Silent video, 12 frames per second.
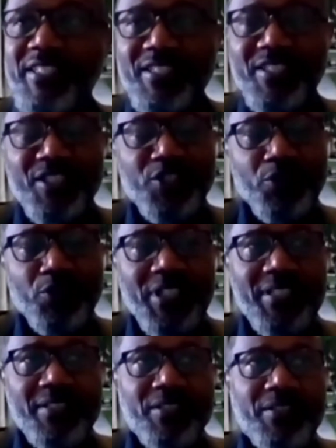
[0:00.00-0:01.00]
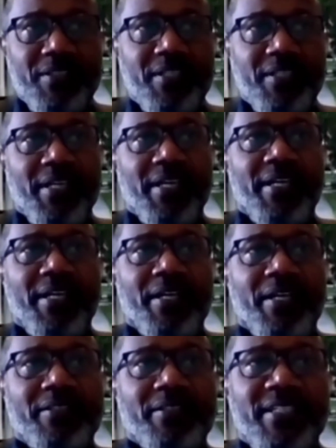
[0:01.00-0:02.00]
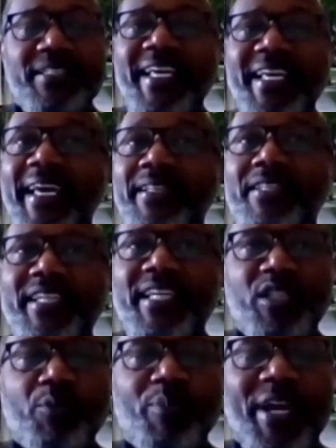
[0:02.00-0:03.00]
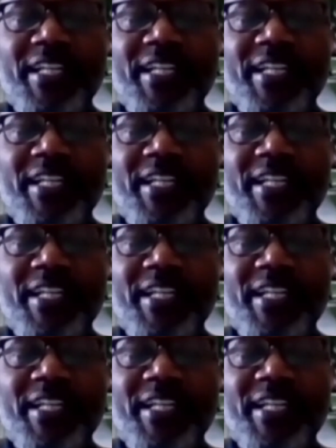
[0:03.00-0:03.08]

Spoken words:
Bajan students to attend the